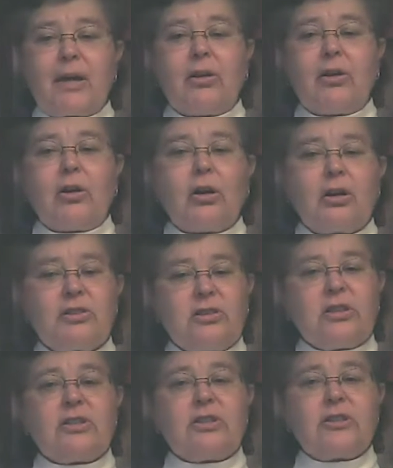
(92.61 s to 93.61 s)
a large
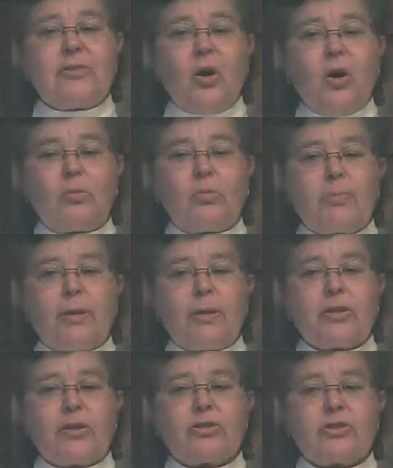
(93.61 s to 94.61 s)
list of home
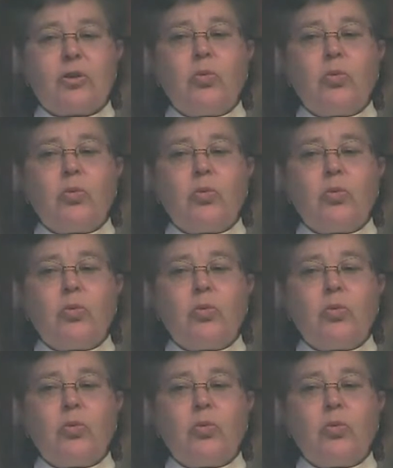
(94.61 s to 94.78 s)
repairs,